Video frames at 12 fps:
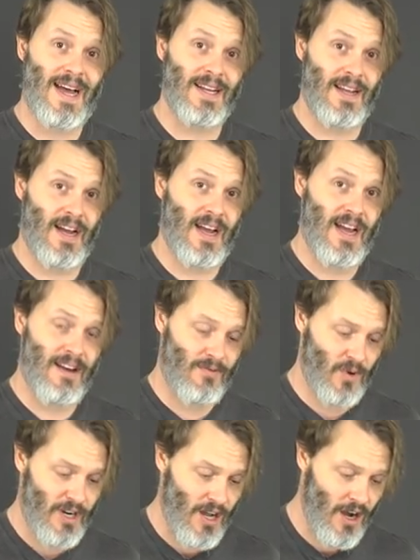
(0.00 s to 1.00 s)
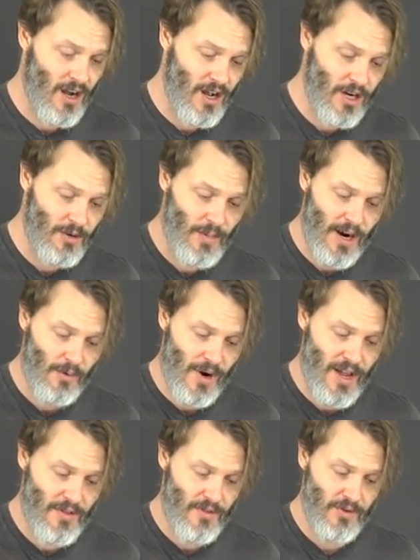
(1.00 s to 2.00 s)
I have one on my
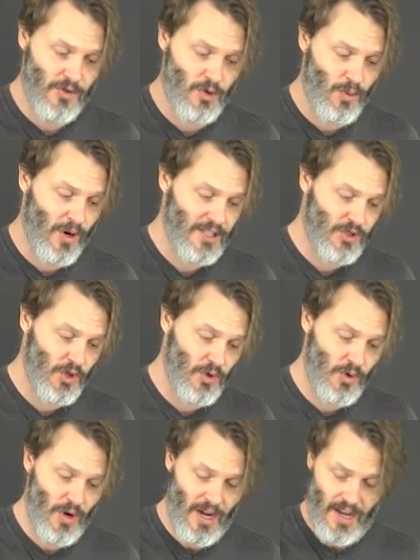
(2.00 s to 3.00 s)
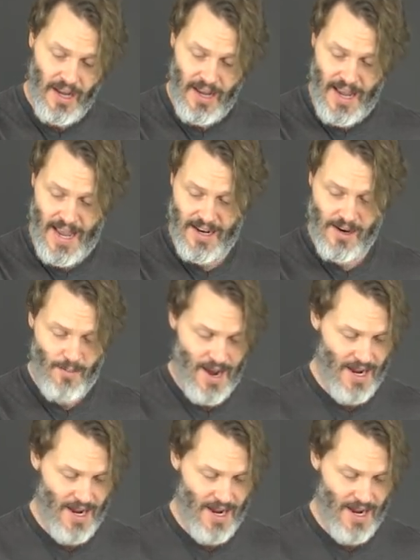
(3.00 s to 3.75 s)
Wraith 2.2. And in